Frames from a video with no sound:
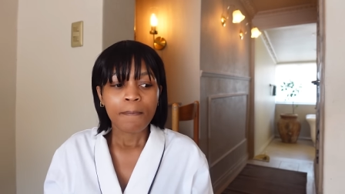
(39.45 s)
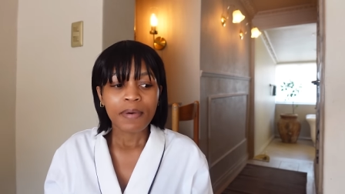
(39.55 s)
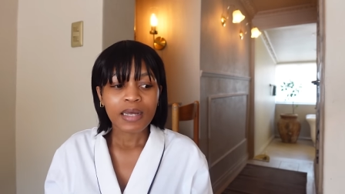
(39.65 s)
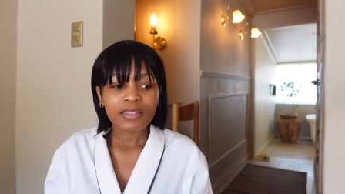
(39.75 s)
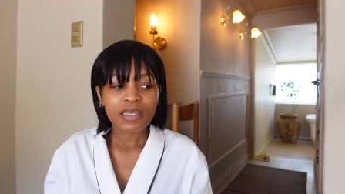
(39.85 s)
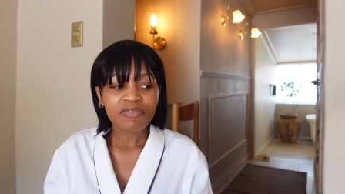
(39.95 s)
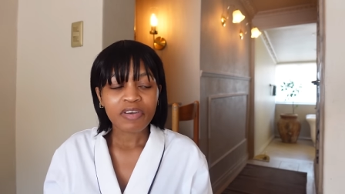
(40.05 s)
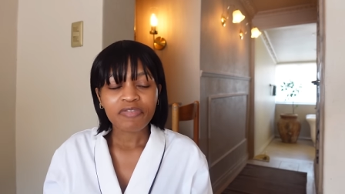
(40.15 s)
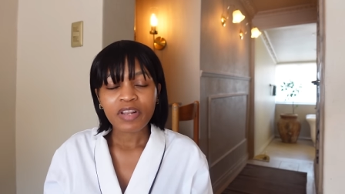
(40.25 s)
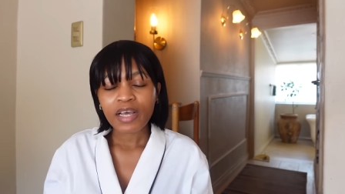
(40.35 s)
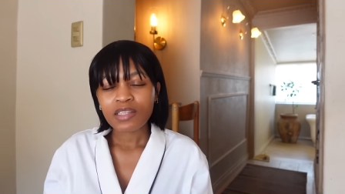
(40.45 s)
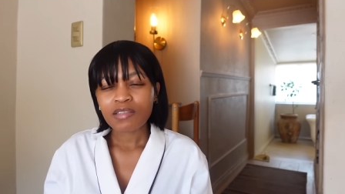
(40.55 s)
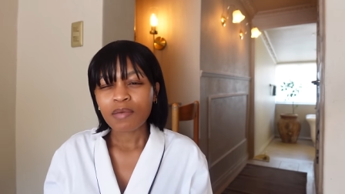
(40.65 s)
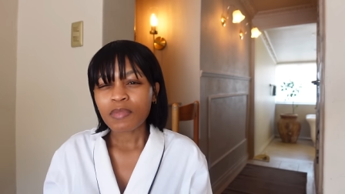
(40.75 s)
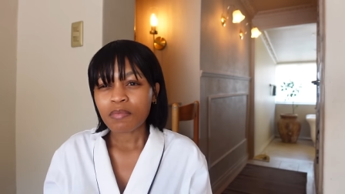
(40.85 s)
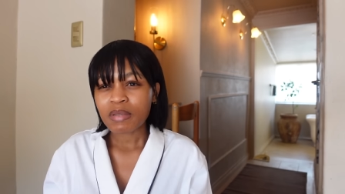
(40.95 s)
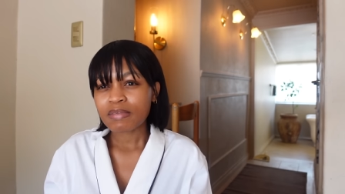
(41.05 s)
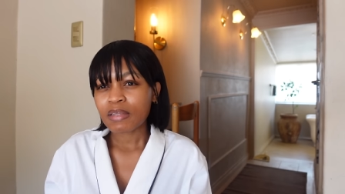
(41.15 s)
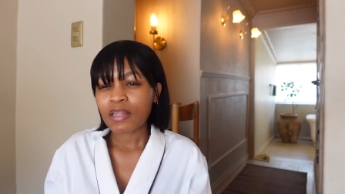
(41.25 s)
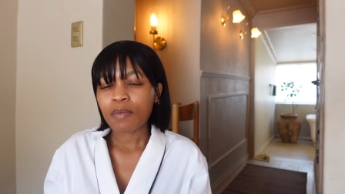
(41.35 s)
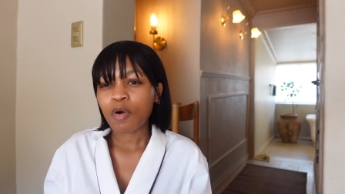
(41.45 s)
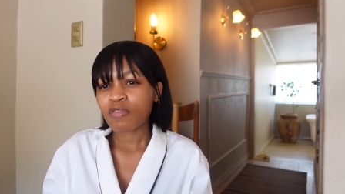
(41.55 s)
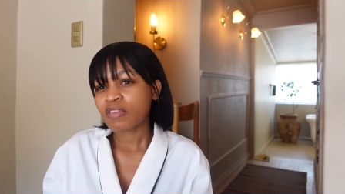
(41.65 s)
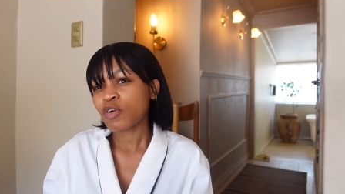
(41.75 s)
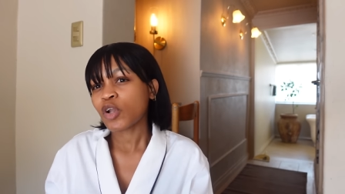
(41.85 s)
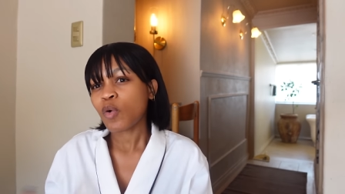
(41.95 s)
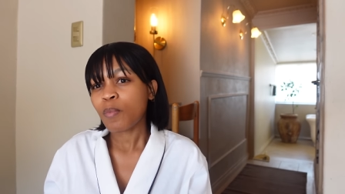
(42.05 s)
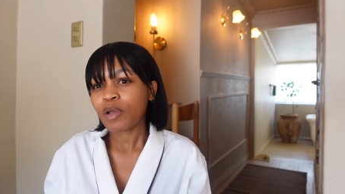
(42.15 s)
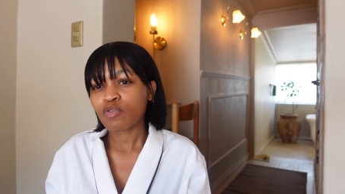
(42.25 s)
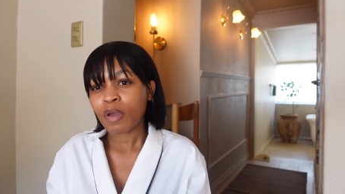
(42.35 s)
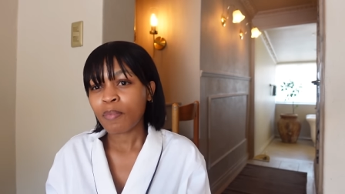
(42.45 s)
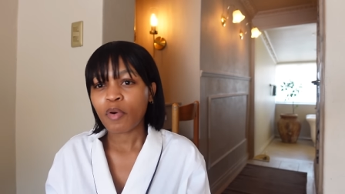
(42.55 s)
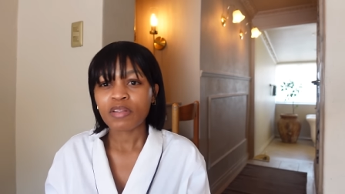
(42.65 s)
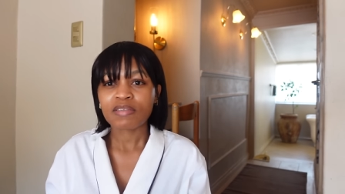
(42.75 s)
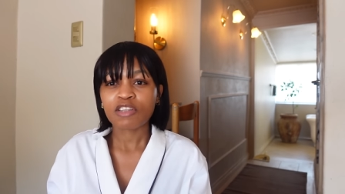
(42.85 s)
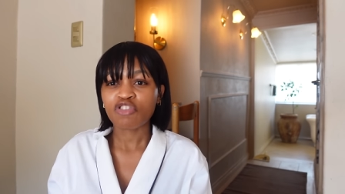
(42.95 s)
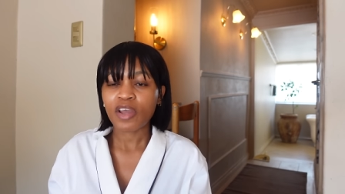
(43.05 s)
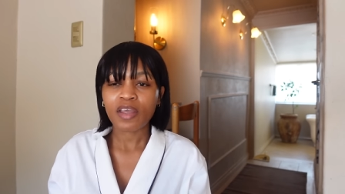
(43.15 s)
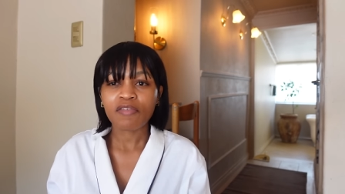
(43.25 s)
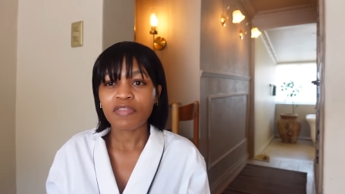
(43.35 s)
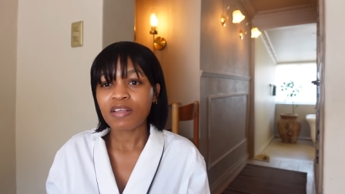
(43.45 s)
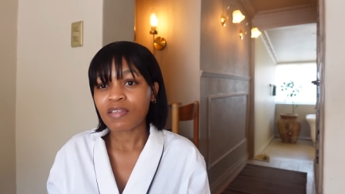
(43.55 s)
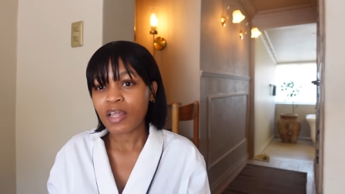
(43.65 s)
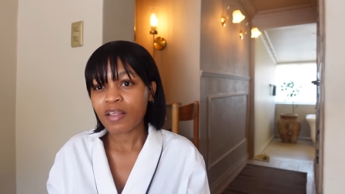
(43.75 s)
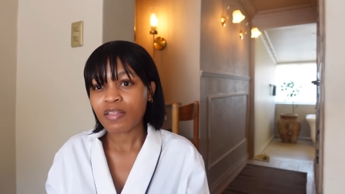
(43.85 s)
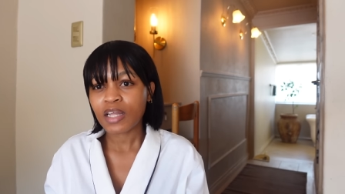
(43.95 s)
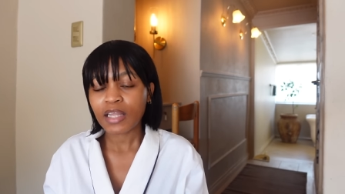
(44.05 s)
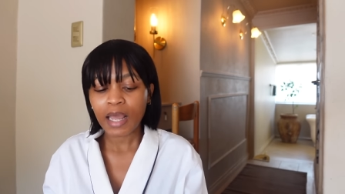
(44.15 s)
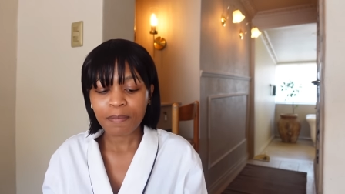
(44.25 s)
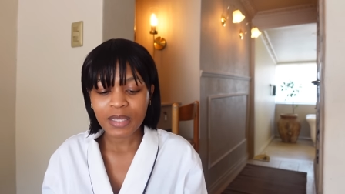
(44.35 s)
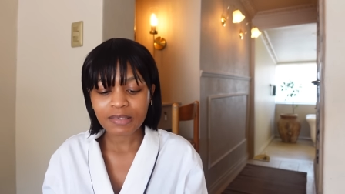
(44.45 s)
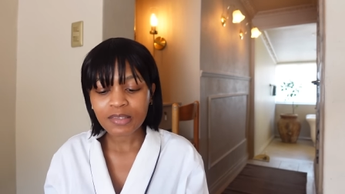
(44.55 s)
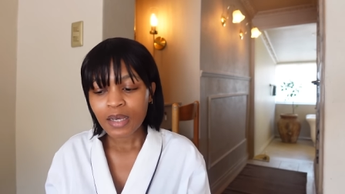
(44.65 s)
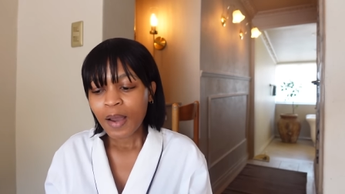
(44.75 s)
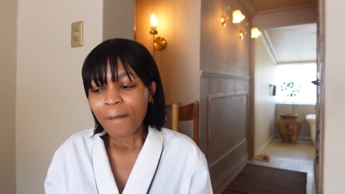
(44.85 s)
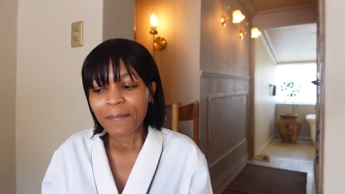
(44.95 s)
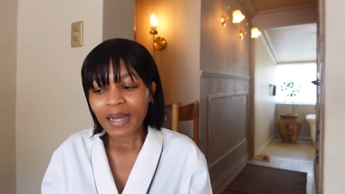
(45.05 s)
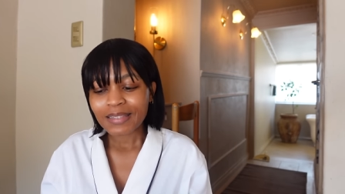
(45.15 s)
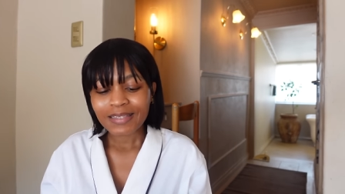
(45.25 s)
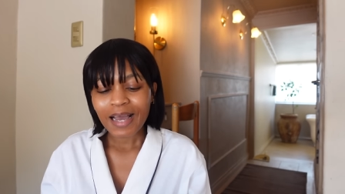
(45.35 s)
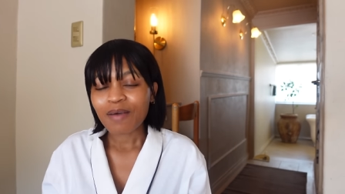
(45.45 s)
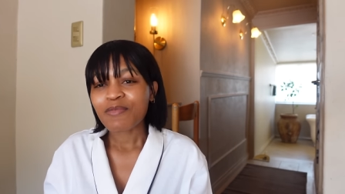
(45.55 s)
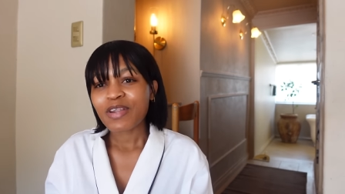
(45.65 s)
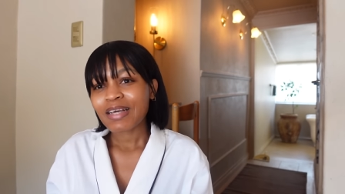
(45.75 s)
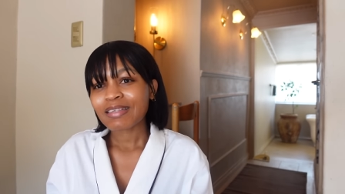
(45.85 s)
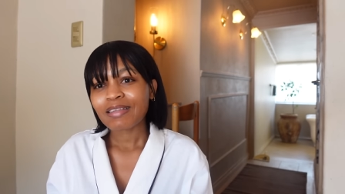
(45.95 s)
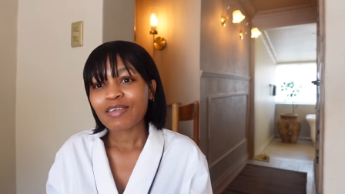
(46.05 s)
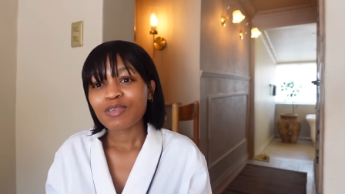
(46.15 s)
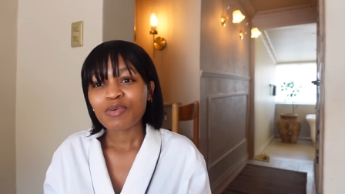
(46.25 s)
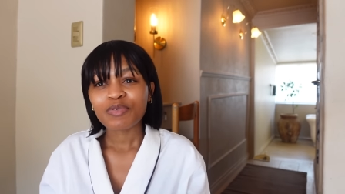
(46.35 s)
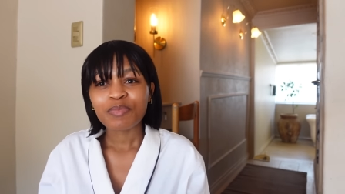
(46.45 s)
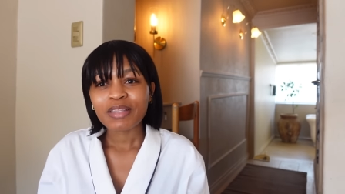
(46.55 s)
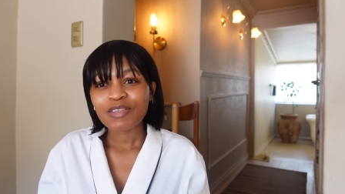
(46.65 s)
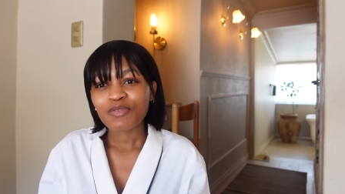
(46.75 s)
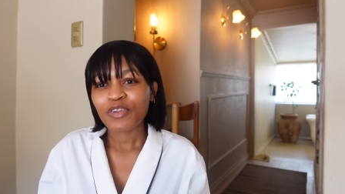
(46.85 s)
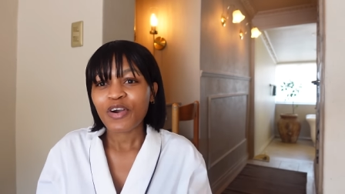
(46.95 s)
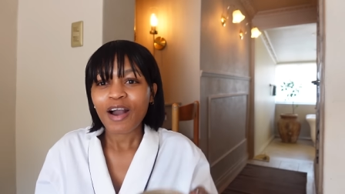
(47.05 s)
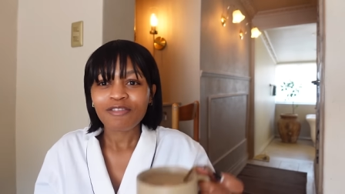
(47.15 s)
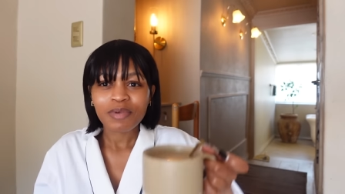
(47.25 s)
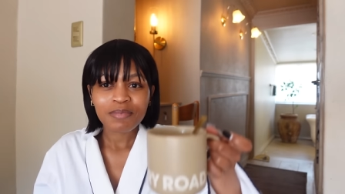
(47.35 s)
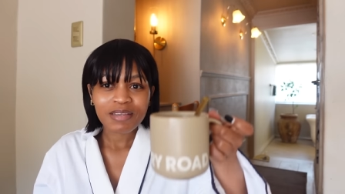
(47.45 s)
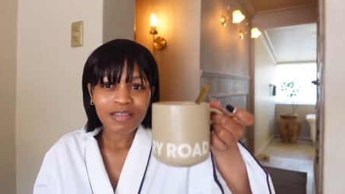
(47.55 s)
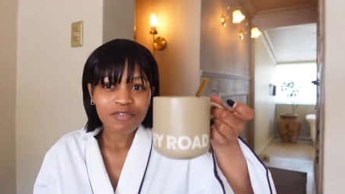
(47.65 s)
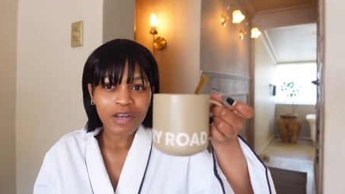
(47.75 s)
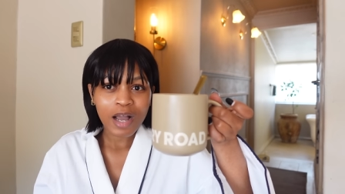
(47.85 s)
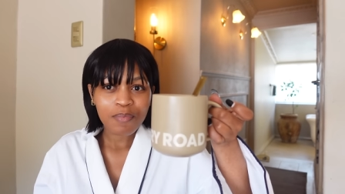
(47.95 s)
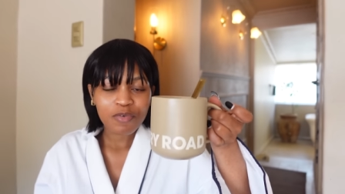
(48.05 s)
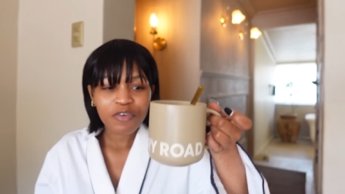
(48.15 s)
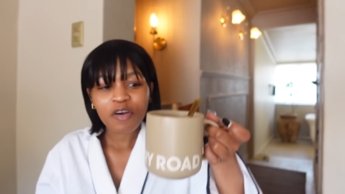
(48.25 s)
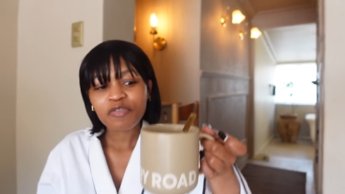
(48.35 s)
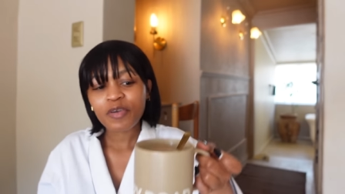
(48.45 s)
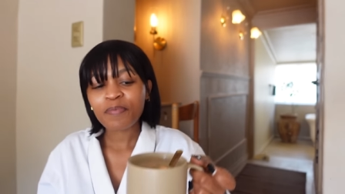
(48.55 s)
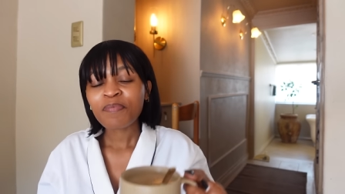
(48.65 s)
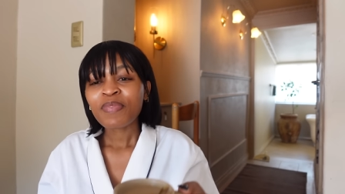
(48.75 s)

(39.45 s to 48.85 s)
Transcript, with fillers: but if I feel like there's something missing then I'm obviously gonna go back to my points and check if there's anything that I missed but yeah I'm really excited to be filming this video I've made myself a cup of coffee